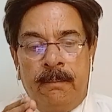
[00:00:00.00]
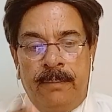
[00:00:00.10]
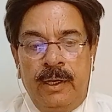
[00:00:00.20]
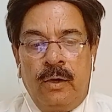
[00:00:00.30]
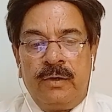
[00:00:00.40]

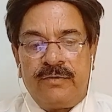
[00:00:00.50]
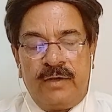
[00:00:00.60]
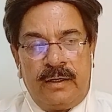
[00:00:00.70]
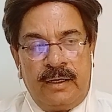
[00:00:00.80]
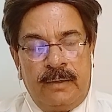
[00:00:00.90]
Beyond
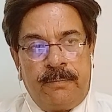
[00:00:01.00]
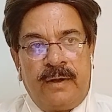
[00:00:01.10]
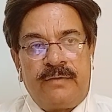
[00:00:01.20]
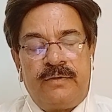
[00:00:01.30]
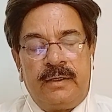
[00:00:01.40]
certain
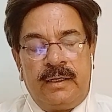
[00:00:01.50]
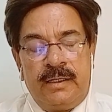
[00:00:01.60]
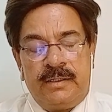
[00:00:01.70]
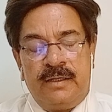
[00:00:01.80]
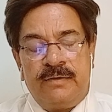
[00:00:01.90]

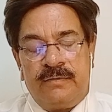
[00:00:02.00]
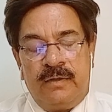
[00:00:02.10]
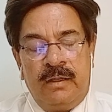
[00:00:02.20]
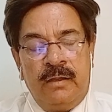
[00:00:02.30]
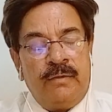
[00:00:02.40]
percentages,
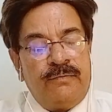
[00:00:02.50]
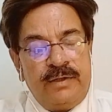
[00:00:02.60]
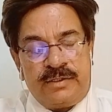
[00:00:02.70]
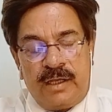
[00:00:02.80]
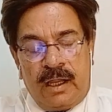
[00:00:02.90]

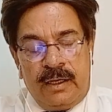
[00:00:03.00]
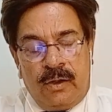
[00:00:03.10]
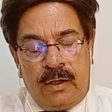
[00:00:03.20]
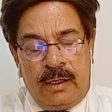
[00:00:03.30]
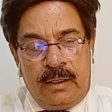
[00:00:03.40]
which I
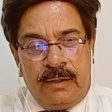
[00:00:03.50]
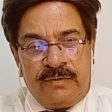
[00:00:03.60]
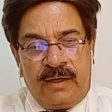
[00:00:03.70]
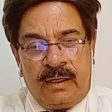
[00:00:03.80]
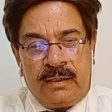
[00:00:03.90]

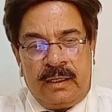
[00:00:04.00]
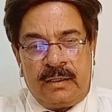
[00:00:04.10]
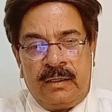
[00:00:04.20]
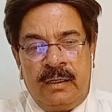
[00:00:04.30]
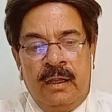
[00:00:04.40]
already said
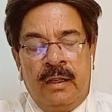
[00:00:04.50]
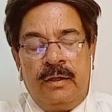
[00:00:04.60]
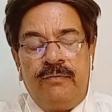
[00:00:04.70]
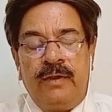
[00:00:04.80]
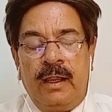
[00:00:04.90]
that
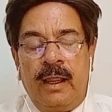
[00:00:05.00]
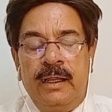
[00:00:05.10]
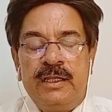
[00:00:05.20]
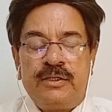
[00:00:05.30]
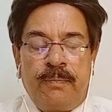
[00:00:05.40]

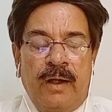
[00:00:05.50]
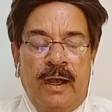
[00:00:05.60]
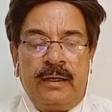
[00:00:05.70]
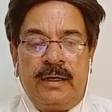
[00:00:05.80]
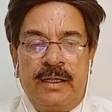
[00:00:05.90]
each
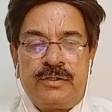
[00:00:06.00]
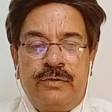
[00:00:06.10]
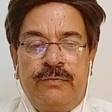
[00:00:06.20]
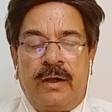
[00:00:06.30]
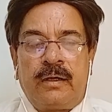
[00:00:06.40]
plant has
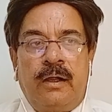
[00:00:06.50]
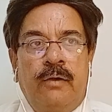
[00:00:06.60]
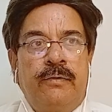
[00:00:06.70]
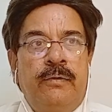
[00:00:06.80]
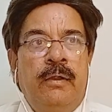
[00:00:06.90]
to work
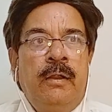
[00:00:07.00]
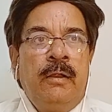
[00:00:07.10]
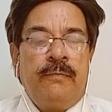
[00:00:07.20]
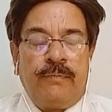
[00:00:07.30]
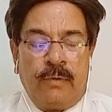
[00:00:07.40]
out
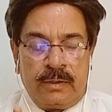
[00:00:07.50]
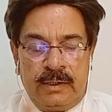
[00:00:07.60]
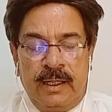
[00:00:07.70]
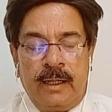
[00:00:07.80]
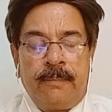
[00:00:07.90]
for
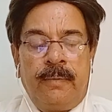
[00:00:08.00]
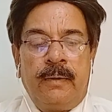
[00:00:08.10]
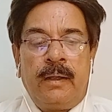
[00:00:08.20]
their